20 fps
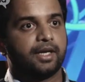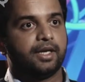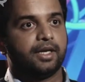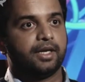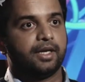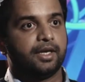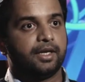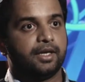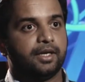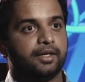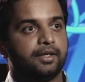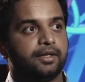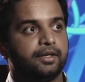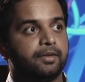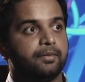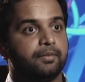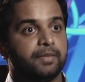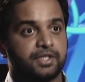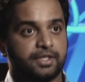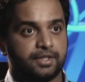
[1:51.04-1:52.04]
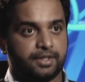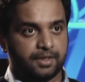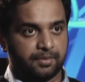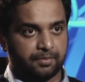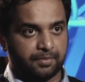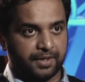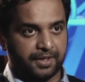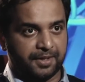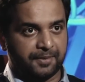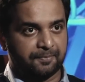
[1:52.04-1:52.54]
in
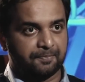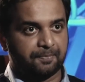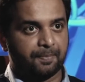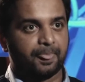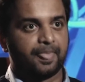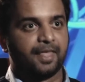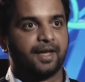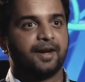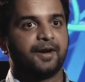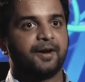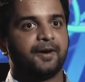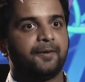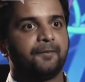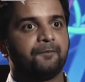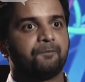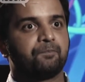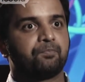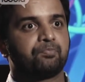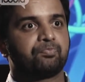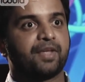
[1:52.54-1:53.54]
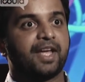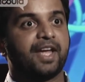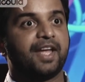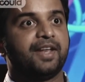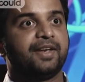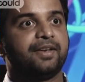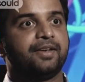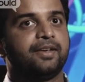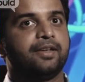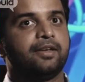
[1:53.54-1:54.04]
Mississippi,
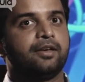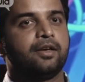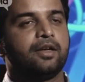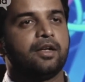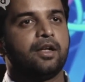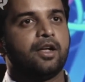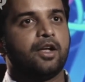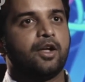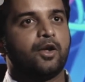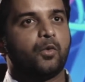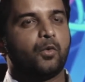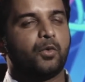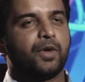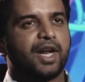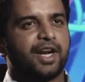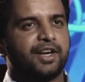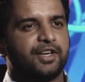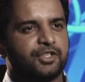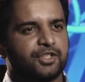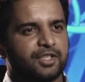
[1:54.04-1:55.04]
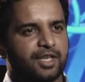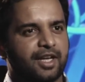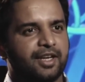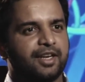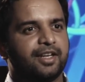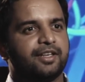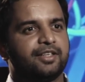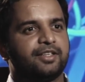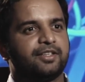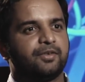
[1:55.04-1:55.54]
and when I
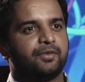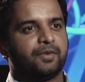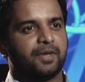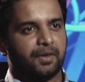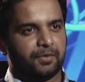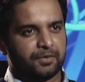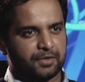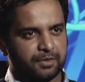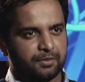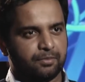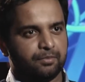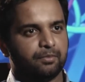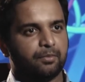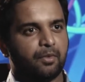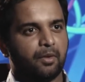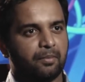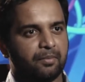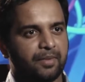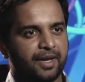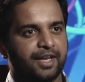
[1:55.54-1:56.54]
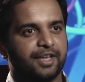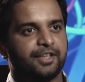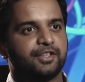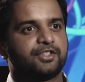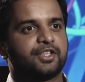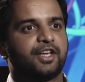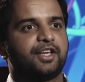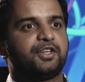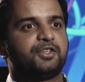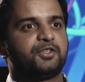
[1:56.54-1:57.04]
decided, when I was in Bombay,
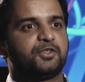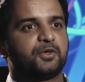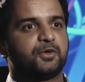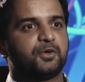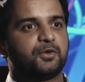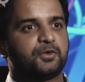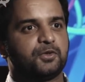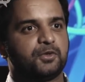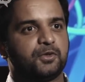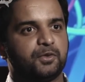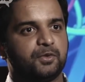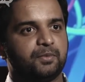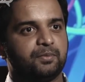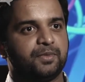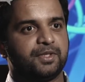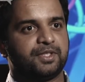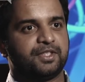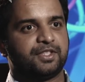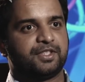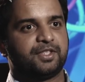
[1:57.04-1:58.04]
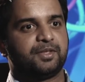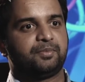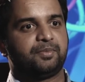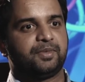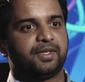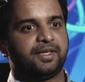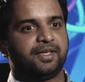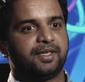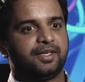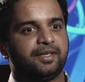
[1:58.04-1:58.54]
decided to go to
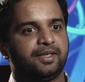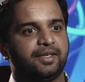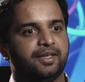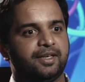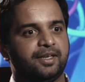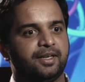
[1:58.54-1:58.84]
Mississippi,